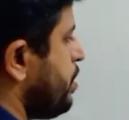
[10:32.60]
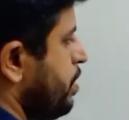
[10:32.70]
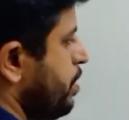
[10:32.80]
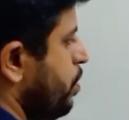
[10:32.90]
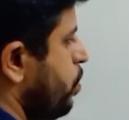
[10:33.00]

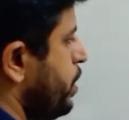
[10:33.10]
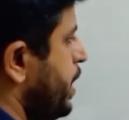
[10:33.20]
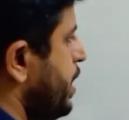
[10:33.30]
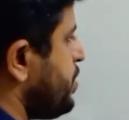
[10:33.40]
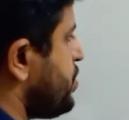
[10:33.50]

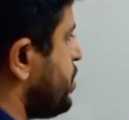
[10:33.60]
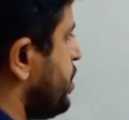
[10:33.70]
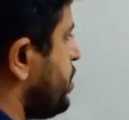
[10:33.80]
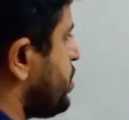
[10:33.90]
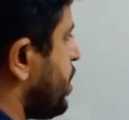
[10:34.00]
voltage
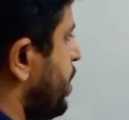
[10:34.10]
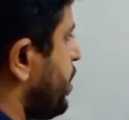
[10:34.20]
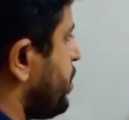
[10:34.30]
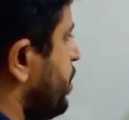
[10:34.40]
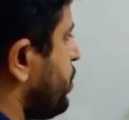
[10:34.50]
is
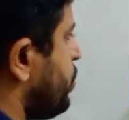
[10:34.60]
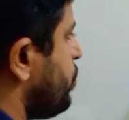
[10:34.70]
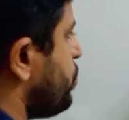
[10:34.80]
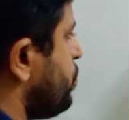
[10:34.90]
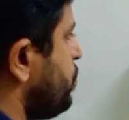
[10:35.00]
connected
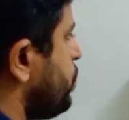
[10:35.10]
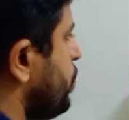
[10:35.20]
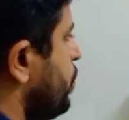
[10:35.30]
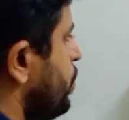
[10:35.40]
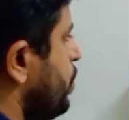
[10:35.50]
to
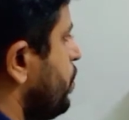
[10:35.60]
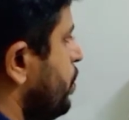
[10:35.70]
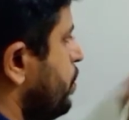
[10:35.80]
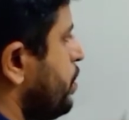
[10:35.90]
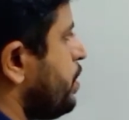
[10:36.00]

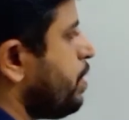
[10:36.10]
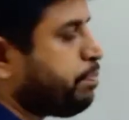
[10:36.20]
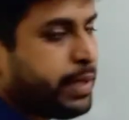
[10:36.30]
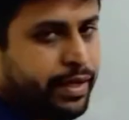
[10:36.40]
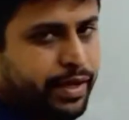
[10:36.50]
the
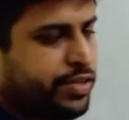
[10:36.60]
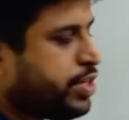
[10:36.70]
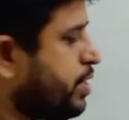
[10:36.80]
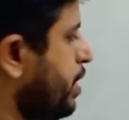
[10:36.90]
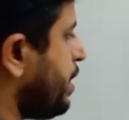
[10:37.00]
P region,
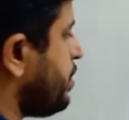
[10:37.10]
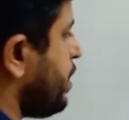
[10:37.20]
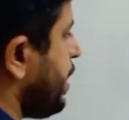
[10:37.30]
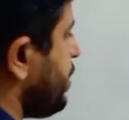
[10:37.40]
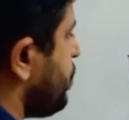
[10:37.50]
and the
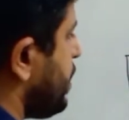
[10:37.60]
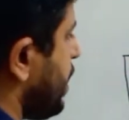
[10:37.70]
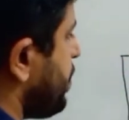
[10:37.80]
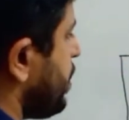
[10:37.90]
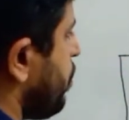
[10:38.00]
negative
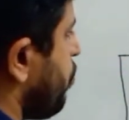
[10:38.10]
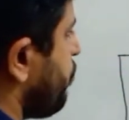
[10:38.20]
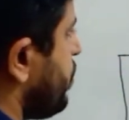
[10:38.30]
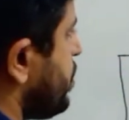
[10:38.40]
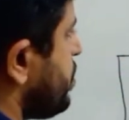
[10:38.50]
terminal of
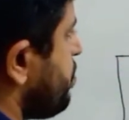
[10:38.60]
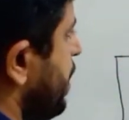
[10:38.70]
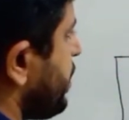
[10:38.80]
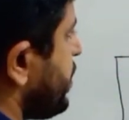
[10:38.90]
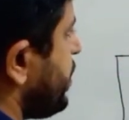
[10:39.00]
this
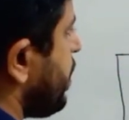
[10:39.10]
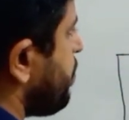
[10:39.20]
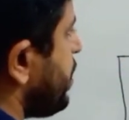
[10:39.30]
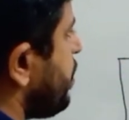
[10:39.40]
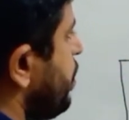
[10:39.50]
battery
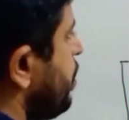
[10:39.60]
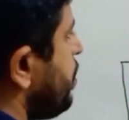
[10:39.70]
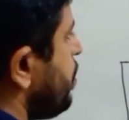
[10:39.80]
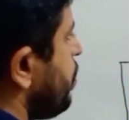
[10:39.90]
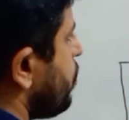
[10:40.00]
terminal,
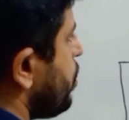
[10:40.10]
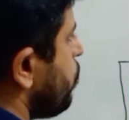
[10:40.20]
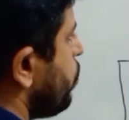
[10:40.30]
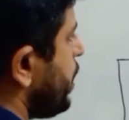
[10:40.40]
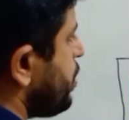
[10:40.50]
the
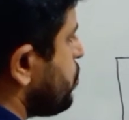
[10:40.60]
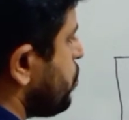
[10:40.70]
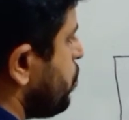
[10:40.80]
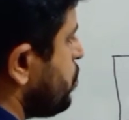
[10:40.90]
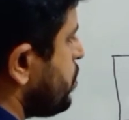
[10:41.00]
voltage
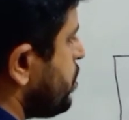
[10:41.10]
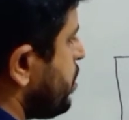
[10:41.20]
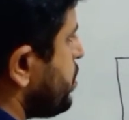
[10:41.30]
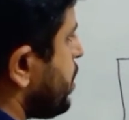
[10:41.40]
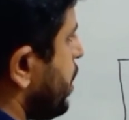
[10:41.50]
source, is
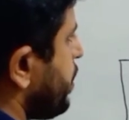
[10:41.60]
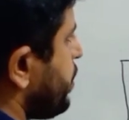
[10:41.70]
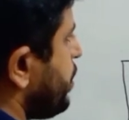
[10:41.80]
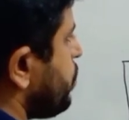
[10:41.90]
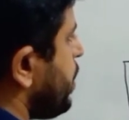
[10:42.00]
connected
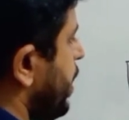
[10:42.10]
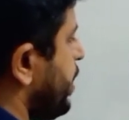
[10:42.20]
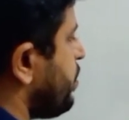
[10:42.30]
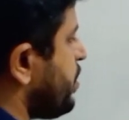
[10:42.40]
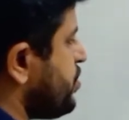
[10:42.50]
to the N
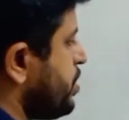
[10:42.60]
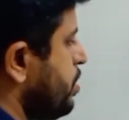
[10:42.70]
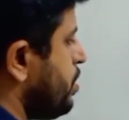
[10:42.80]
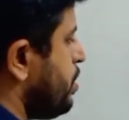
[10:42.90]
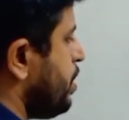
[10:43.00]
region.
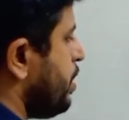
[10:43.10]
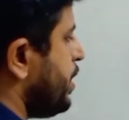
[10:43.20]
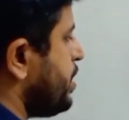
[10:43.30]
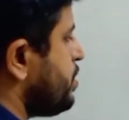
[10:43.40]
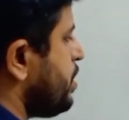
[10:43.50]
Let us
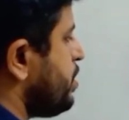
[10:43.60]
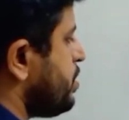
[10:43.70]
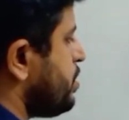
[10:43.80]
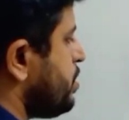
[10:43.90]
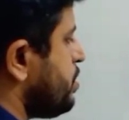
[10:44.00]
say this
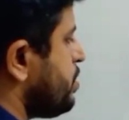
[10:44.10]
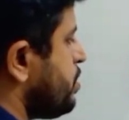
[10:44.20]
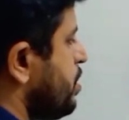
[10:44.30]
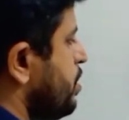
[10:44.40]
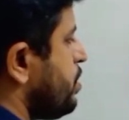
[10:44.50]
is
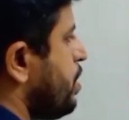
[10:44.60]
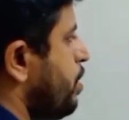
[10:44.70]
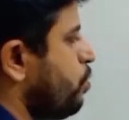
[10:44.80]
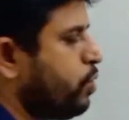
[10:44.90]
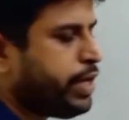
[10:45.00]
a
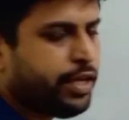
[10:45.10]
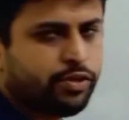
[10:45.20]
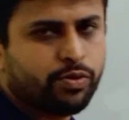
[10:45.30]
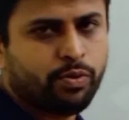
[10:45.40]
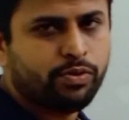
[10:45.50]
voltage
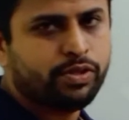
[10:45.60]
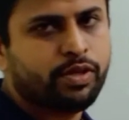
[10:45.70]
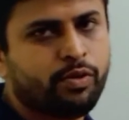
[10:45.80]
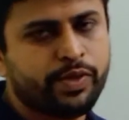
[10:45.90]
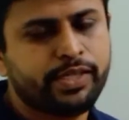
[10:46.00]
source
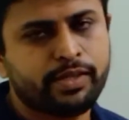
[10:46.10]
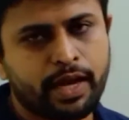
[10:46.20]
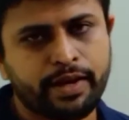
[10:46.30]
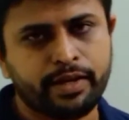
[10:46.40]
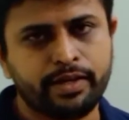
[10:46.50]
which is
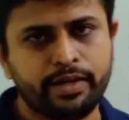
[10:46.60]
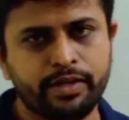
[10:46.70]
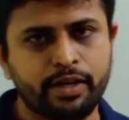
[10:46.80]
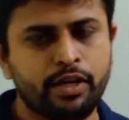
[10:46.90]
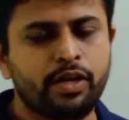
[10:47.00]
connected
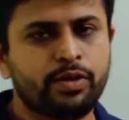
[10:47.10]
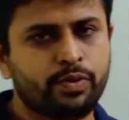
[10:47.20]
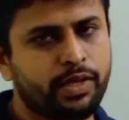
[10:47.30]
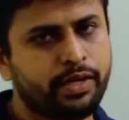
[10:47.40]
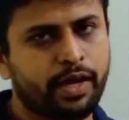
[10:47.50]
to the
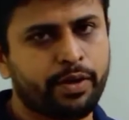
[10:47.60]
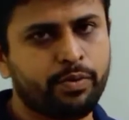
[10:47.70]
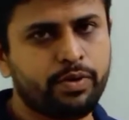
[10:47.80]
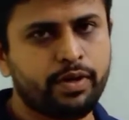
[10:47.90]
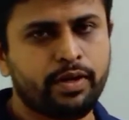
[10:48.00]
diode.
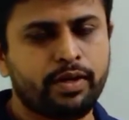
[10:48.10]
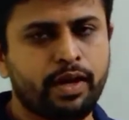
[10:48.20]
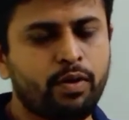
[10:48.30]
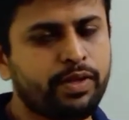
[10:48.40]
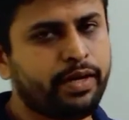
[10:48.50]
Now
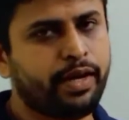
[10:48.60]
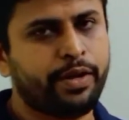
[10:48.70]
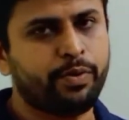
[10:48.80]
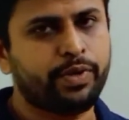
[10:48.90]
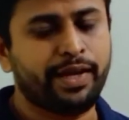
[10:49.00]
the
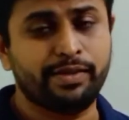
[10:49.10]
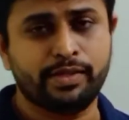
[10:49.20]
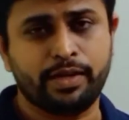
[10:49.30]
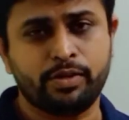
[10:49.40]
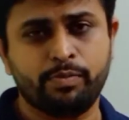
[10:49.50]
diode is said
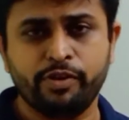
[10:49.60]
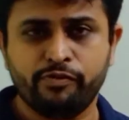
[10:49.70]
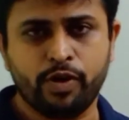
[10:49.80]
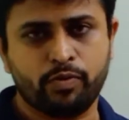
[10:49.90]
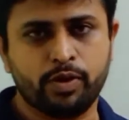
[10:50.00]
to be
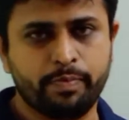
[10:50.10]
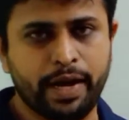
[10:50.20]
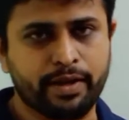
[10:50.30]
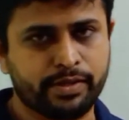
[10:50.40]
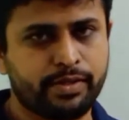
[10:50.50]
forward
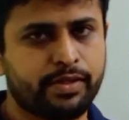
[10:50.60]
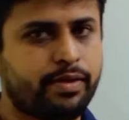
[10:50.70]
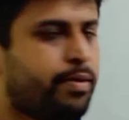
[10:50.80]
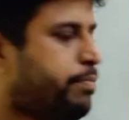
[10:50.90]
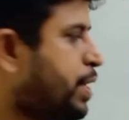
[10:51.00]
passed
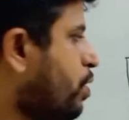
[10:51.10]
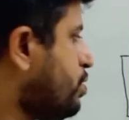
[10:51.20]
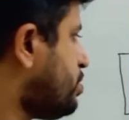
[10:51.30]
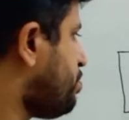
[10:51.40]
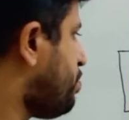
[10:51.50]

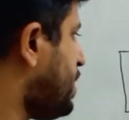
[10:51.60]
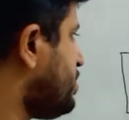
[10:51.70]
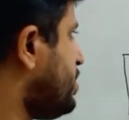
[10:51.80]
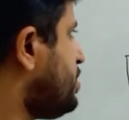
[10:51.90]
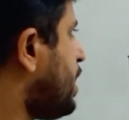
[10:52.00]
because plus
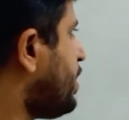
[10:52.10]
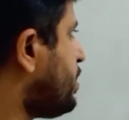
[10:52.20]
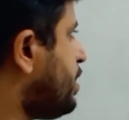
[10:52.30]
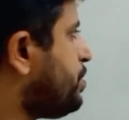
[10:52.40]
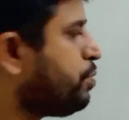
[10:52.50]
is connected
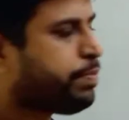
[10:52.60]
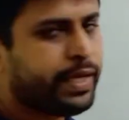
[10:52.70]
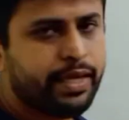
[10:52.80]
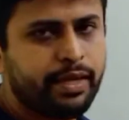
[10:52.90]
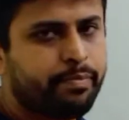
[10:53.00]
to
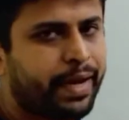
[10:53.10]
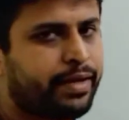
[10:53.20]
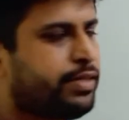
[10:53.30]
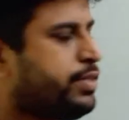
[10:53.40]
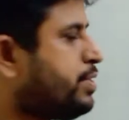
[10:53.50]
P, minus
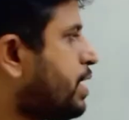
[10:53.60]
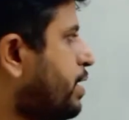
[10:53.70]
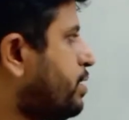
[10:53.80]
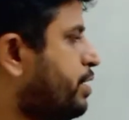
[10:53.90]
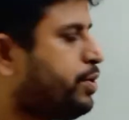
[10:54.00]
is
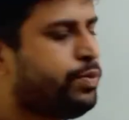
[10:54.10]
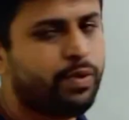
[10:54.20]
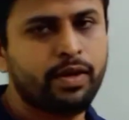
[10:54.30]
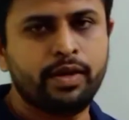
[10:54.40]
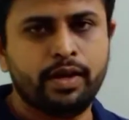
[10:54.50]
connected to
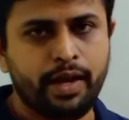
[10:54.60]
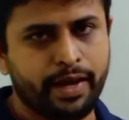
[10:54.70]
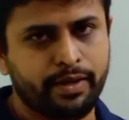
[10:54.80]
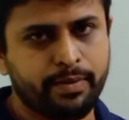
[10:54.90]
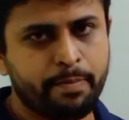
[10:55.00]

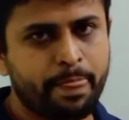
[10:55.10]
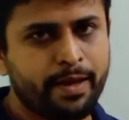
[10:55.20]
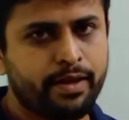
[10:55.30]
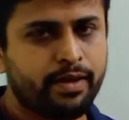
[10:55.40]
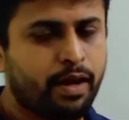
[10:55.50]
N.
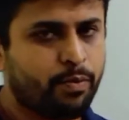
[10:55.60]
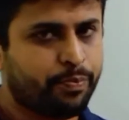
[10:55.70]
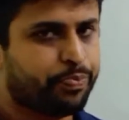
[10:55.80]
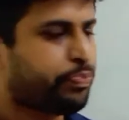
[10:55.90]
Now